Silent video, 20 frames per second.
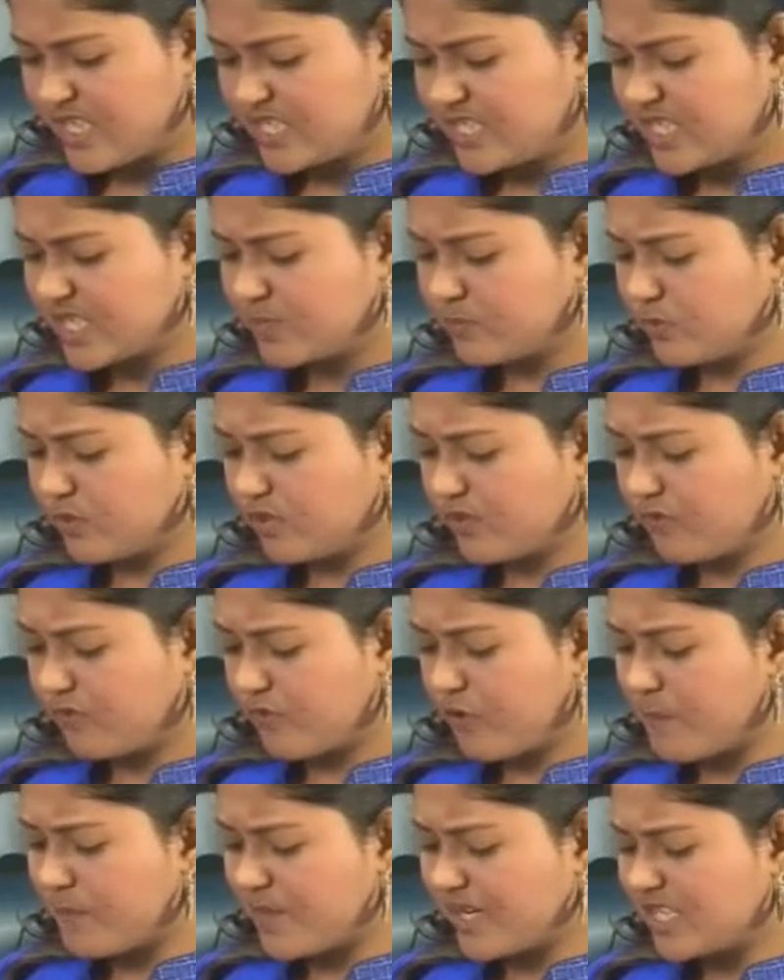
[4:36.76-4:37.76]
is this book
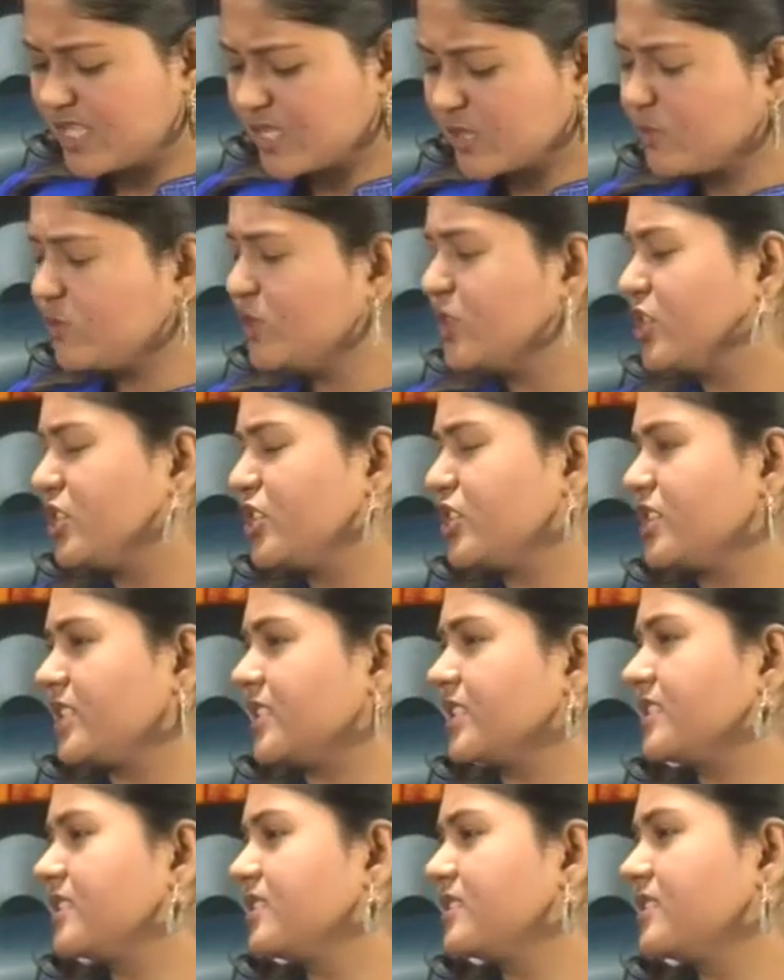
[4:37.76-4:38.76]
for middle school
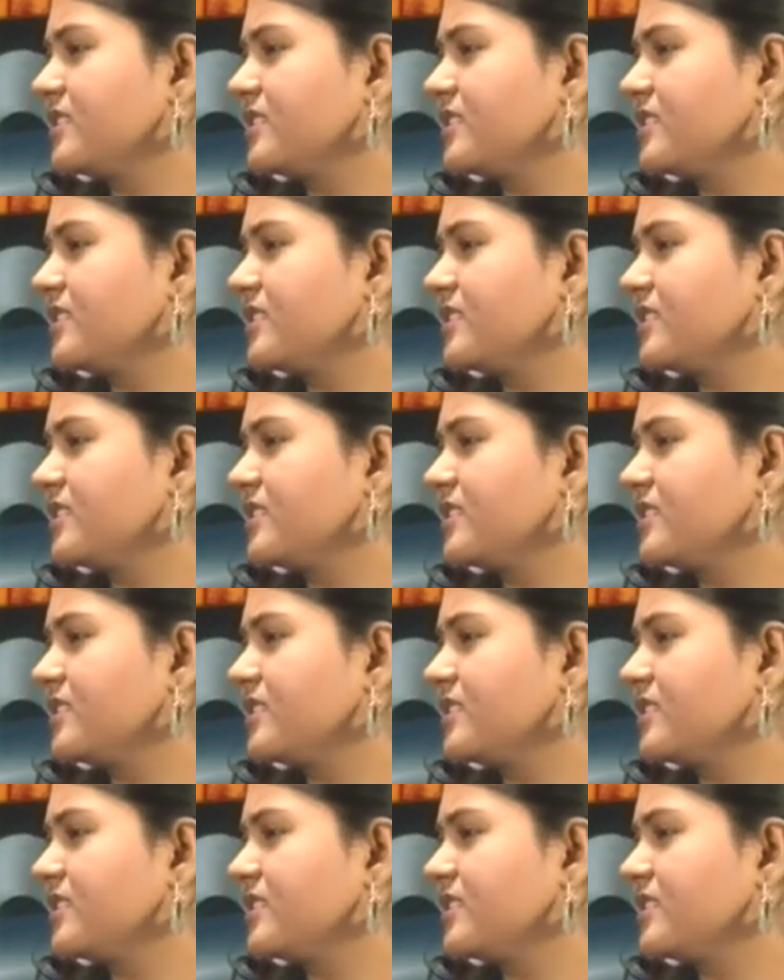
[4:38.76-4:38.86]
children?